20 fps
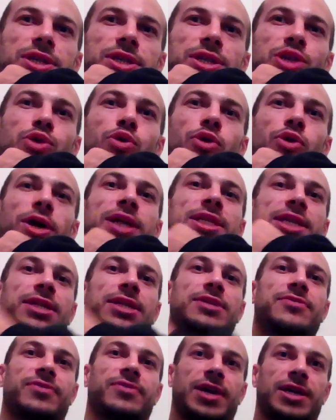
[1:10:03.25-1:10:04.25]
and you're
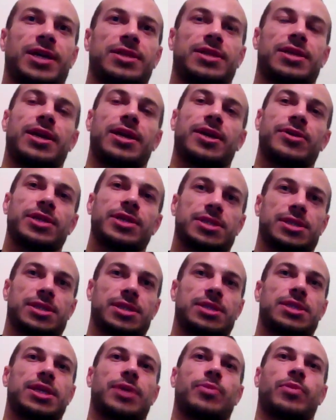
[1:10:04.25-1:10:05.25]
identifying the areas
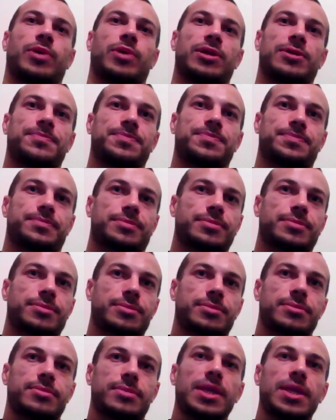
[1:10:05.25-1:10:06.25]
that someone
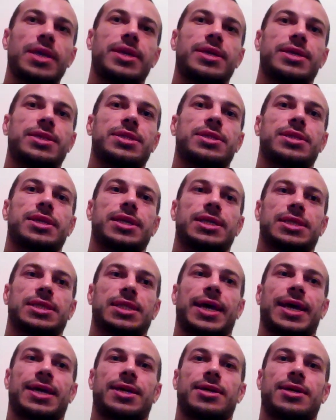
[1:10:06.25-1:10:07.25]
is
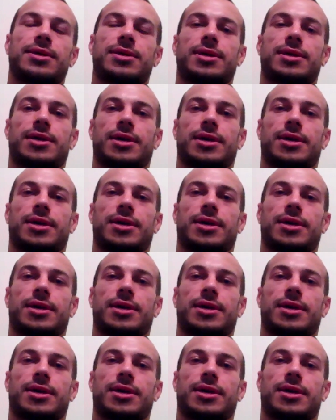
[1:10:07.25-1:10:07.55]
lacking.